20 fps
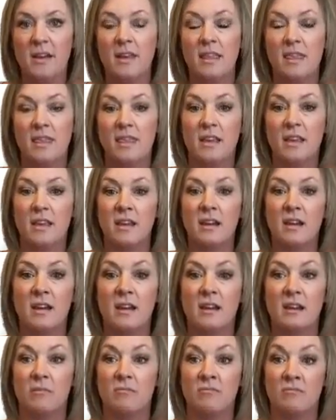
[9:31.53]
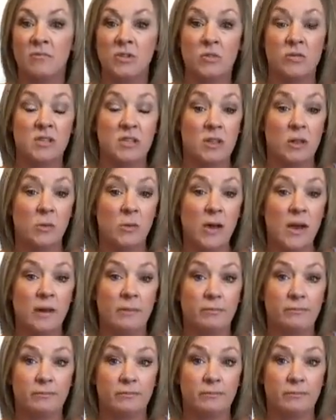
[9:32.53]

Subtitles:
then do a silhouette.